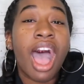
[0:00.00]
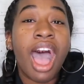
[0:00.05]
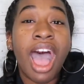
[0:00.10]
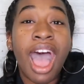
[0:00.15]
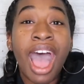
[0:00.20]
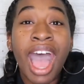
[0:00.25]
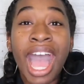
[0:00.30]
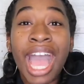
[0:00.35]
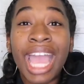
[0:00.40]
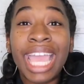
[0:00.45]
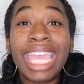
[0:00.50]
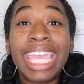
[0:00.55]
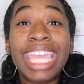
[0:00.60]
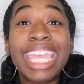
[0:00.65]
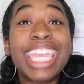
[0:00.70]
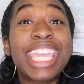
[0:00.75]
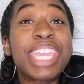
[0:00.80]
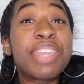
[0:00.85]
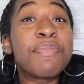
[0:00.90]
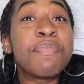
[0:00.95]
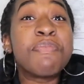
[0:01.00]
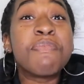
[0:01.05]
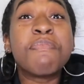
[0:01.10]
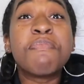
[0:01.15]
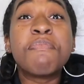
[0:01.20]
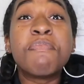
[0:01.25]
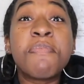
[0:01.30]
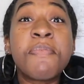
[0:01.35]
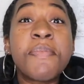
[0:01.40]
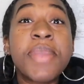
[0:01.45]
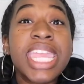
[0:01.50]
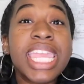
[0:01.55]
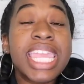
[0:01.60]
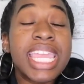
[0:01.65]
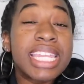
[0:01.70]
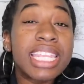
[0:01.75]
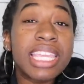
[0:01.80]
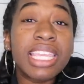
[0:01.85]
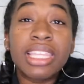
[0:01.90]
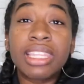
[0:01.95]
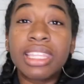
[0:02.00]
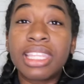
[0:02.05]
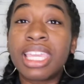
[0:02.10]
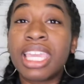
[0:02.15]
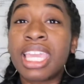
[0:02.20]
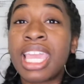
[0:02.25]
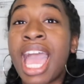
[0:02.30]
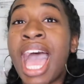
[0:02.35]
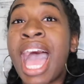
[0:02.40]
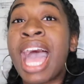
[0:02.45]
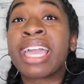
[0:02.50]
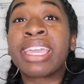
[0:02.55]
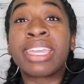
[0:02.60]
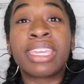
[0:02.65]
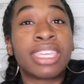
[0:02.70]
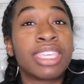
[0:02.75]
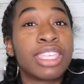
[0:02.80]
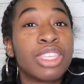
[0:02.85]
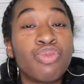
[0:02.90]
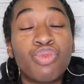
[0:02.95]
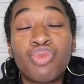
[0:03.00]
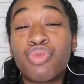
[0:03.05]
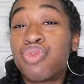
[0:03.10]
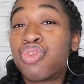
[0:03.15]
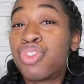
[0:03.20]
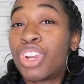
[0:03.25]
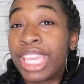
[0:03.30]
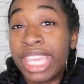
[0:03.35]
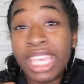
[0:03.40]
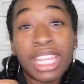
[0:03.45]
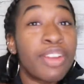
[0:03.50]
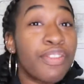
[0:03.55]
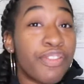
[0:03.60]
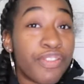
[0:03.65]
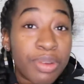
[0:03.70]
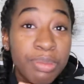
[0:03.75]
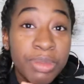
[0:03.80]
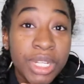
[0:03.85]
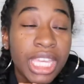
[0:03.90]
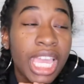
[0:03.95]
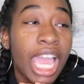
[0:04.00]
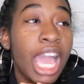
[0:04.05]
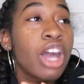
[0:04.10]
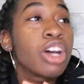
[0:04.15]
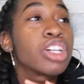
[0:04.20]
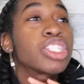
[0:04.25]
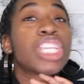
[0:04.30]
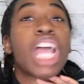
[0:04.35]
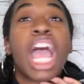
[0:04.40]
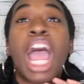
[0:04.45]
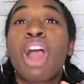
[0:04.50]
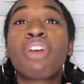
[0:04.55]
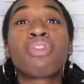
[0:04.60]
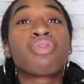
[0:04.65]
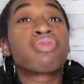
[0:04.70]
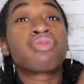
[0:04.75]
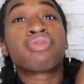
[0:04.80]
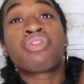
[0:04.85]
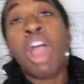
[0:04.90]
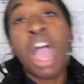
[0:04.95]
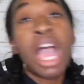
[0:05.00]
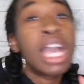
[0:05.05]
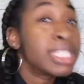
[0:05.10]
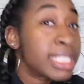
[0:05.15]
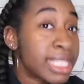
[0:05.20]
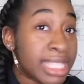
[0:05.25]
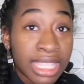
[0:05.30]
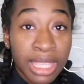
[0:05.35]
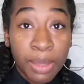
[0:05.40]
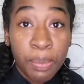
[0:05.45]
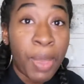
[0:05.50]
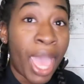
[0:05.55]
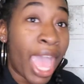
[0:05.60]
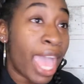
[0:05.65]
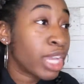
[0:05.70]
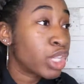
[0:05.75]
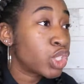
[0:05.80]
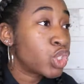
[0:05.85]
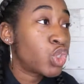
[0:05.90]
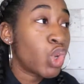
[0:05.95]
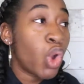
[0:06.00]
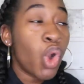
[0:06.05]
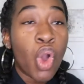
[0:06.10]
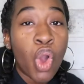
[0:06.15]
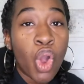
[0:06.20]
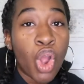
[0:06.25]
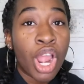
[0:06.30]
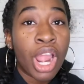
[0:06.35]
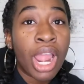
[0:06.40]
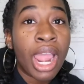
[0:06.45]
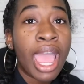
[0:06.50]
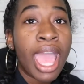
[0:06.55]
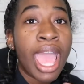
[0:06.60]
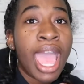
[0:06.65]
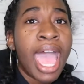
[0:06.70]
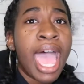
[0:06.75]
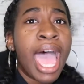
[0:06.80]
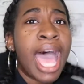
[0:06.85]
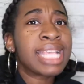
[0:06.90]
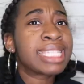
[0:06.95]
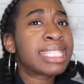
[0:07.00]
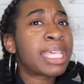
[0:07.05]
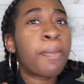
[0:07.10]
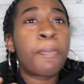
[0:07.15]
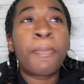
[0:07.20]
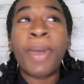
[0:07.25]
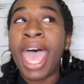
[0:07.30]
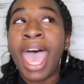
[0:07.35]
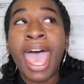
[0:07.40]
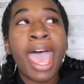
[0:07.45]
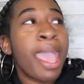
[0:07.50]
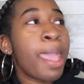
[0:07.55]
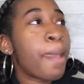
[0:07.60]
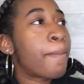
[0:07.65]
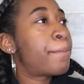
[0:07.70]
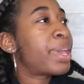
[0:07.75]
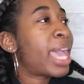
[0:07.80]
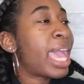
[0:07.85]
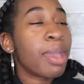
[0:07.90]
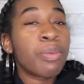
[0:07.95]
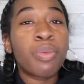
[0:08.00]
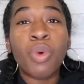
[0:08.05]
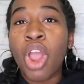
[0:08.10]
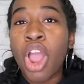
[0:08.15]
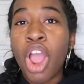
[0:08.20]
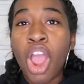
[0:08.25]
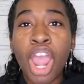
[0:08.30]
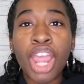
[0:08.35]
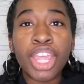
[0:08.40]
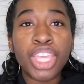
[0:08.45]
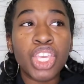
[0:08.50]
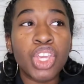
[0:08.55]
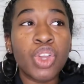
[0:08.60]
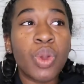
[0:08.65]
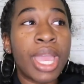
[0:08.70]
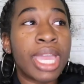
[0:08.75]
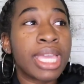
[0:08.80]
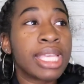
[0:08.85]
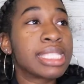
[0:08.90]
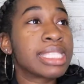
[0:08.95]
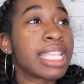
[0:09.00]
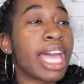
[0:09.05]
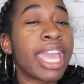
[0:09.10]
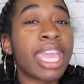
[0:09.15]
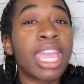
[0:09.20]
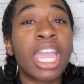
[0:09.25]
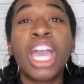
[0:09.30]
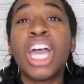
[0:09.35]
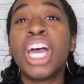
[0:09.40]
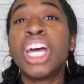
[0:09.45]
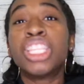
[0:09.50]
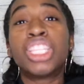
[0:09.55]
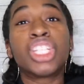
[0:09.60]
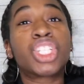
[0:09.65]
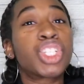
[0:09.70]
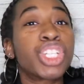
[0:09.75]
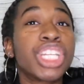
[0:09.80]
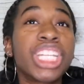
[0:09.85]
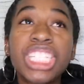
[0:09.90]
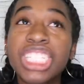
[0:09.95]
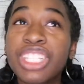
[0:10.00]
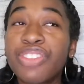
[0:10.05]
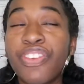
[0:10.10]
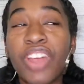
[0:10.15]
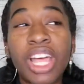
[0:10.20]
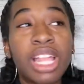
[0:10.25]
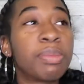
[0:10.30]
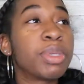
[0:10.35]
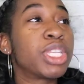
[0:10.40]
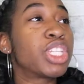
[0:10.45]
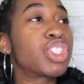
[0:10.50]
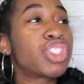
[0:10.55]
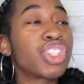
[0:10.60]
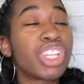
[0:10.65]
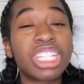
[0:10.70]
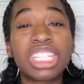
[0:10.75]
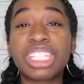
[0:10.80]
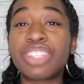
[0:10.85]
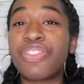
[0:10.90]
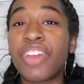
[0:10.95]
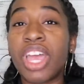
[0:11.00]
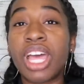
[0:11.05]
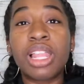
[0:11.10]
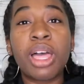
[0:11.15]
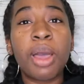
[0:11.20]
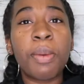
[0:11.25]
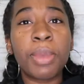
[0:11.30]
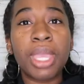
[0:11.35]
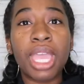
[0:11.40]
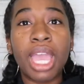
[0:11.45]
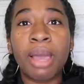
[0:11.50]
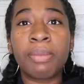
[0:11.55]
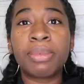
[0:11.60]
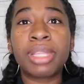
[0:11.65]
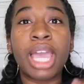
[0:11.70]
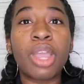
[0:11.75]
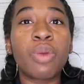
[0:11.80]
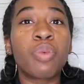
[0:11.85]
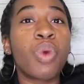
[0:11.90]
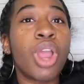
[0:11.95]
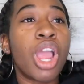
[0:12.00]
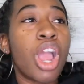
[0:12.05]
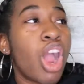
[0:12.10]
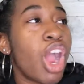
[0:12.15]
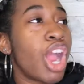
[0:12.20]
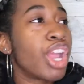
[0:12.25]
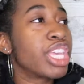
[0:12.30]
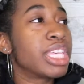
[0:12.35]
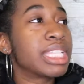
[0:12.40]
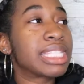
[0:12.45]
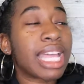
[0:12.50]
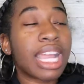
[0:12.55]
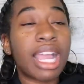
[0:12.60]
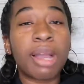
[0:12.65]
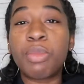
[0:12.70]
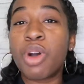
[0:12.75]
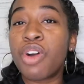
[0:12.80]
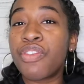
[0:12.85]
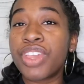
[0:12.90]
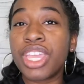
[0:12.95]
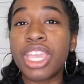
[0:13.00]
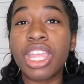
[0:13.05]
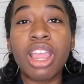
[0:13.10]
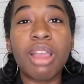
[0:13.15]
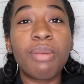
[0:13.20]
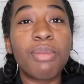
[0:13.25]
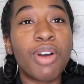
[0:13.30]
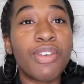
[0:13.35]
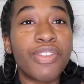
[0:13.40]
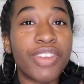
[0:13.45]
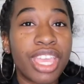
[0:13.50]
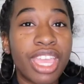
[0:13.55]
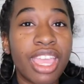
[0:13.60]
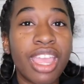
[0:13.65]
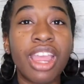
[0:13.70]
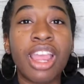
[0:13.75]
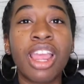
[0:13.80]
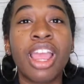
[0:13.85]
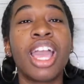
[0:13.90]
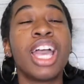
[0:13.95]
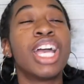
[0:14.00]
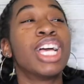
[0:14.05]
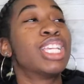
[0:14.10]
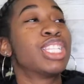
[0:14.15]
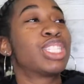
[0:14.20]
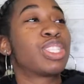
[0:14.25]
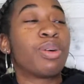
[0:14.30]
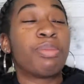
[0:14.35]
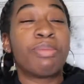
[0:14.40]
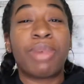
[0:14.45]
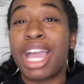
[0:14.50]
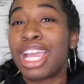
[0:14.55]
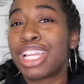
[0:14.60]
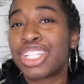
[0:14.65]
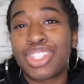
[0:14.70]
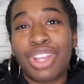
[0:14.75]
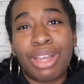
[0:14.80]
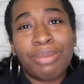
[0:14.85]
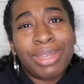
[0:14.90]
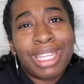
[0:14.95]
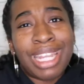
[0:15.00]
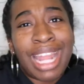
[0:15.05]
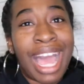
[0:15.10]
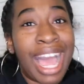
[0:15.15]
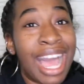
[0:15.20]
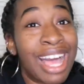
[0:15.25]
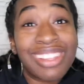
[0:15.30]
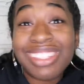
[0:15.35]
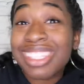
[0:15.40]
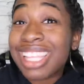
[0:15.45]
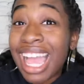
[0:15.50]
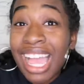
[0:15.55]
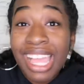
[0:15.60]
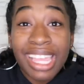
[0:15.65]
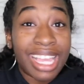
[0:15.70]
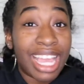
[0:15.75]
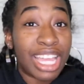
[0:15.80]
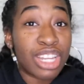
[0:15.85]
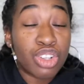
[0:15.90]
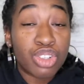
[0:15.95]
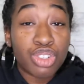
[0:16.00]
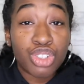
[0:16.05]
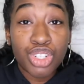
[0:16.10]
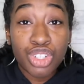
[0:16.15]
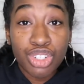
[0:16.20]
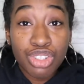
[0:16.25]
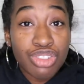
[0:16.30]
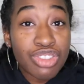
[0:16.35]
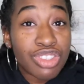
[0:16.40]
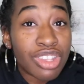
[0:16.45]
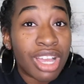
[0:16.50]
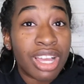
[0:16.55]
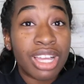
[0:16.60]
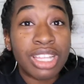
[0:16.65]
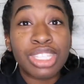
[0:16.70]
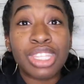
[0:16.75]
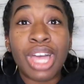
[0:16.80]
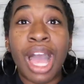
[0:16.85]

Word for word: I immediately, I get up from the couch. I run to the back door. I said, babe, babe, where are you? And he's like, the tree just fell on me. The tree just fell on me. I'm like, where are you? He's like, I'm over here. I'm over here. So mind you, I'm in the house. I ain't got no shoes on.